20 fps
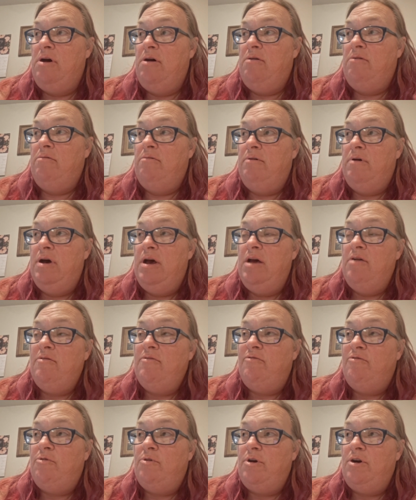I have a
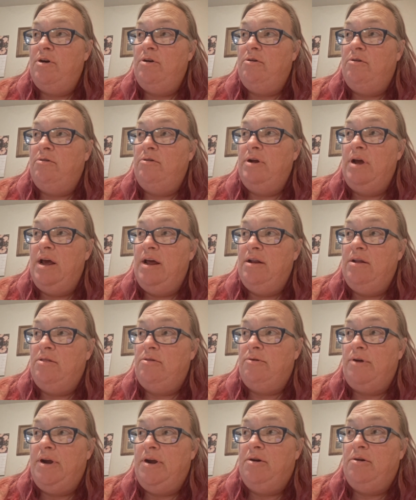4-year-old and a
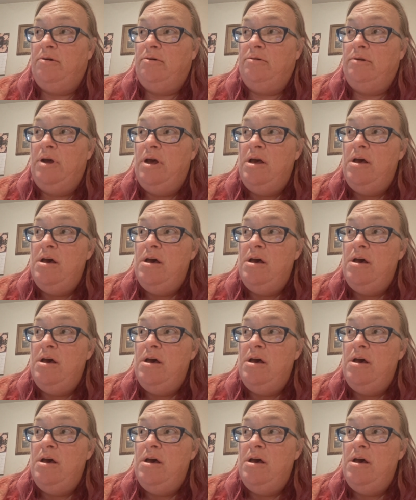3-year-old